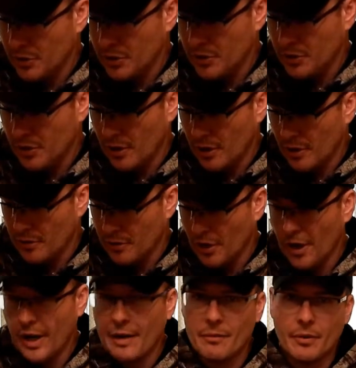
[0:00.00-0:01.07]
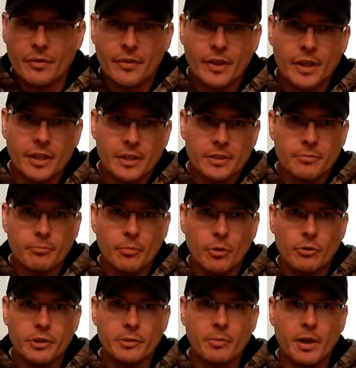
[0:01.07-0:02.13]
when you not everything is
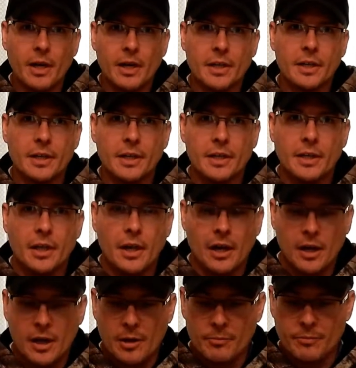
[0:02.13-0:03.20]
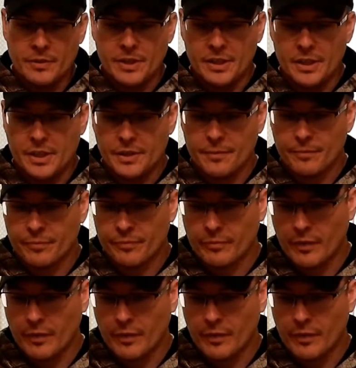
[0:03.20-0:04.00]
mil spec. The